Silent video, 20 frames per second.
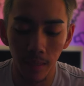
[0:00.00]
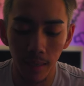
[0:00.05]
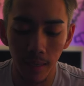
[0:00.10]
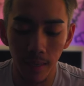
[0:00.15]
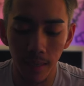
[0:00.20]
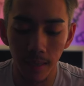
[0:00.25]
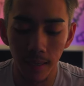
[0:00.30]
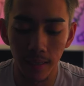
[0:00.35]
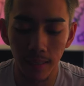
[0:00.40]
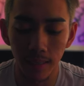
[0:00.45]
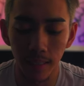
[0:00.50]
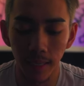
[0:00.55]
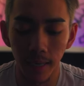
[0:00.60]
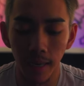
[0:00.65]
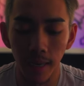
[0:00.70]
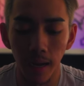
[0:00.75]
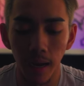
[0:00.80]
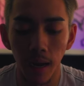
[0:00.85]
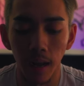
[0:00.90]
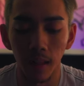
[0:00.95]
is
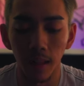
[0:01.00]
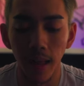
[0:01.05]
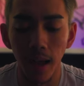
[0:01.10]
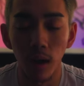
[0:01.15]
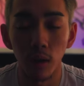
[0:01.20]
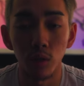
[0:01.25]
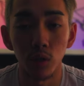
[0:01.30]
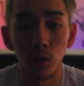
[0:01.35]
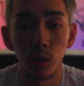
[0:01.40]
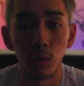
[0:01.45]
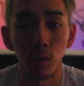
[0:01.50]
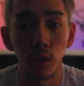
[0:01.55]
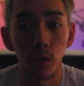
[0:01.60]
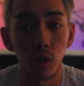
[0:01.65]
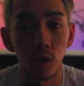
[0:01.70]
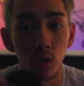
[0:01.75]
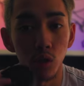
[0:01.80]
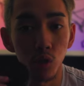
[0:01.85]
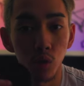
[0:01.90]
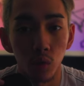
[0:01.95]
it allows you to
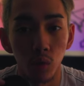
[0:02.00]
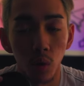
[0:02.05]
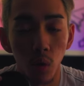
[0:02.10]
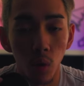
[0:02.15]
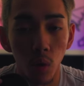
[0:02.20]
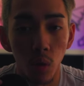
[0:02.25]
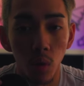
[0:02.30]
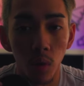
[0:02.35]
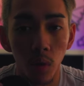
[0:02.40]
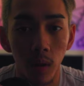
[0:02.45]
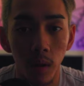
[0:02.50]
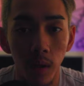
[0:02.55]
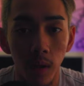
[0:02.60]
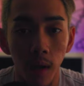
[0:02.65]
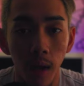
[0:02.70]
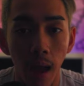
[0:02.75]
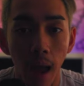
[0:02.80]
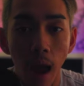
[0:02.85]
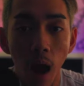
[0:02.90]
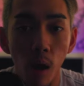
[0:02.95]
control
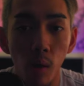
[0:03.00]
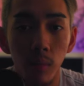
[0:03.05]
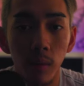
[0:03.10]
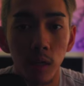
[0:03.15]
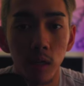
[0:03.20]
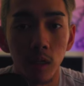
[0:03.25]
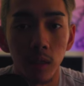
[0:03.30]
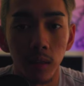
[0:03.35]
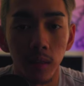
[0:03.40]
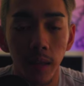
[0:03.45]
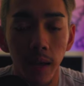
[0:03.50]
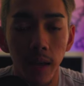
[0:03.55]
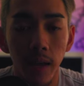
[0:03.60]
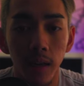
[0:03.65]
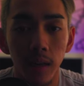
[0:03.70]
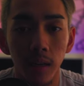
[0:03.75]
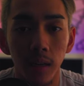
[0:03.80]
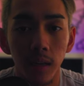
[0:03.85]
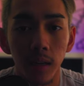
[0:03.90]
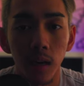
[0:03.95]
how much
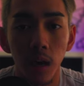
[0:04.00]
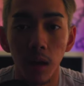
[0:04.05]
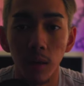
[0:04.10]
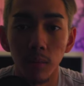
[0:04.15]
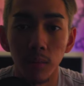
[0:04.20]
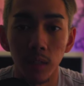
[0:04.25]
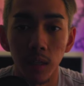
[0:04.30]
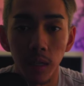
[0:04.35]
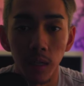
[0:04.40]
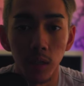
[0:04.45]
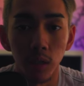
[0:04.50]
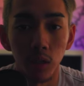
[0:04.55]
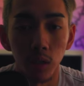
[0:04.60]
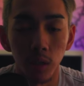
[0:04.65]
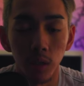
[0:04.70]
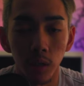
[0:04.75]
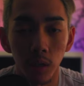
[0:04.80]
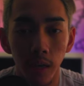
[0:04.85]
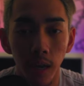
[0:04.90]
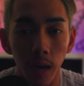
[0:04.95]
light comes
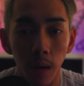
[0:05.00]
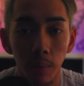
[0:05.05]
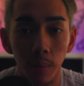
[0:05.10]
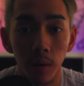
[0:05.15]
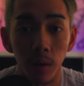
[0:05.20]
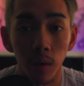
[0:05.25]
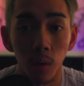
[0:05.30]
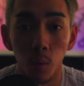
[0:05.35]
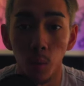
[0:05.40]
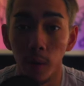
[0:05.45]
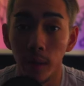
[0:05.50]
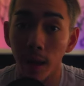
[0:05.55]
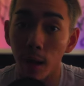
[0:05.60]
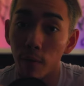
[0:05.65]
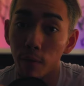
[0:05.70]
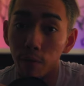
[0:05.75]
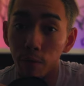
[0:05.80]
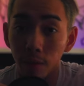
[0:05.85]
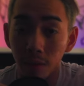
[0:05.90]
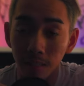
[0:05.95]
into your camera
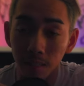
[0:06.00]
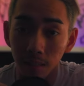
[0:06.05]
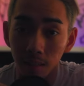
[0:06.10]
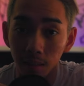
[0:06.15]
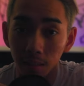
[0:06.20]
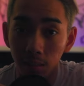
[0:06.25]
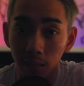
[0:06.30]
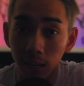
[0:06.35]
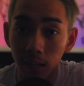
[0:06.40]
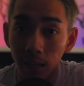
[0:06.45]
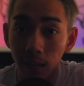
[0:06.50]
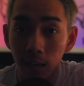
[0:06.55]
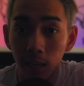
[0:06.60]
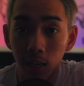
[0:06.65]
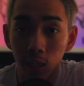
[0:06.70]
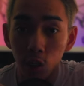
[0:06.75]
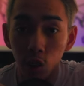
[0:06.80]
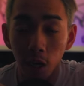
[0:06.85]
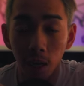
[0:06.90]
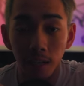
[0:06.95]
without physically
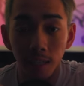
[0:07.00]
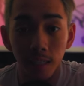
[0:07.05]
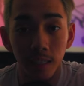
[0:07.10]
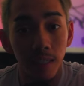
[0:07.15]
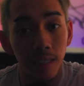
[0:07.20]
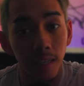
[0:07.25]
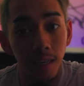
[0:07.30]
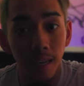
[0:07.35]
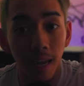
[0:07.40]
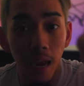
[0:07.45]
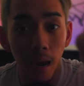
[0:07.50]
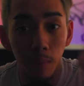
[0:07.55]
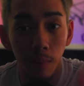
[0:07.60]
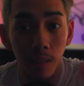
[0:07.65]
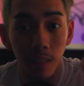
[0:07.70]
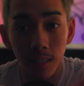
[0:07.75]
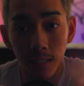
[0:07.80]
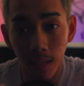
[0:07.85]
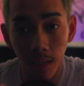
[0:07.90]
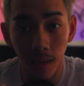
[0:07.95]
changing the
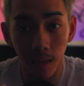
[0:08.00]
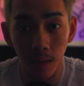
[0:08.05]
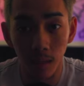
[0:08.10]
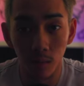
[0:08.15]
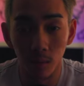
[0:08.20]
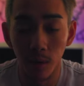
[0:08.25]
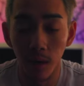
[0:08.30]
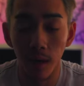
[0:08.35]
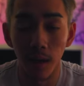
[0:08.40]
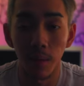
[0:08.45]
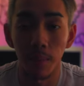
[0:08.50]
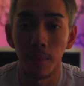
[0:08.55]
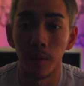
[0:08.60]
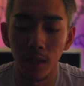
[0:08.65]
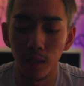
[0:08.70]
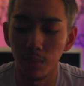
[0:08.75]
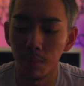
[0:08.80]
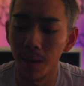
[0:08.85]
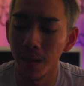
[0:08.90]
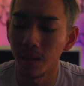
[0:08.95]
camera settings, right?
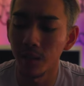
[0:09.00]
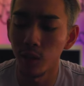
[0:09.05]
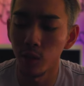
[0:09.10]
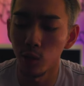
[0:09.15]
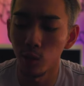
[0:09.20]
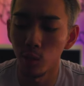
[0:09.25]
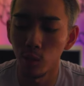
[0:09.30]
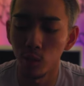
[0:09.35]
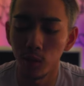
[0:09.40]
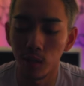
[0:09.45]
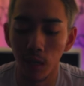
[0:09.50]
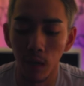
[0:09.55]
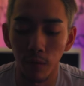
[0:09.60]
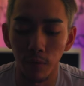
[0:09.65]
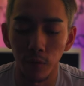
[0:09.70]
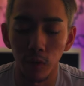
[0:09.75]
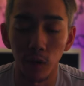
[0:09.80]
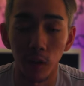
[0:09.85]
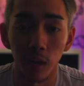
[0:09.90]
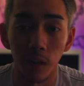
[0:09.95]
It's mainly used
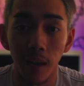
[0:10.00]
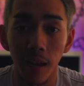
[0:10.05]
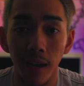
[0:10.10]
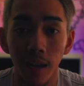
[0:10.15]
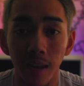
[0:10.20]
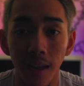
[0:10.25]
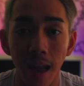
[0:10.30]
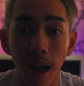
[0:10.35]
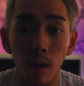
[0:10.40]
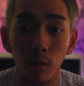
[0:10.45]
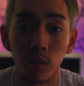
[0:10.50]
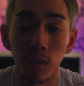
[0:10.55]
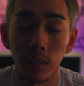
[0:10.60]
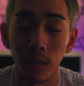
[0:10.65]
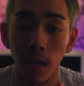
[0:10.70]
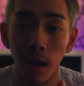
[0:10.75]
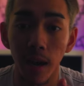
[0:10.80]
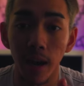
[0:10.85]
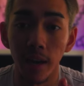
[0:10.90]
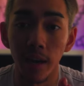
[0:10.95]
if you're like
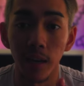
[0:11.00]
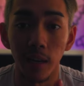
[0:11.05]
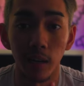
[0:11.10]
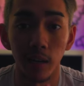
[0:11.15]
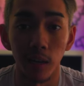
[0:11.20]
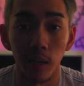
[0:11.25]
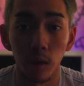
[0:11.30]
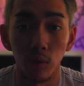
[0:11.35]
outside in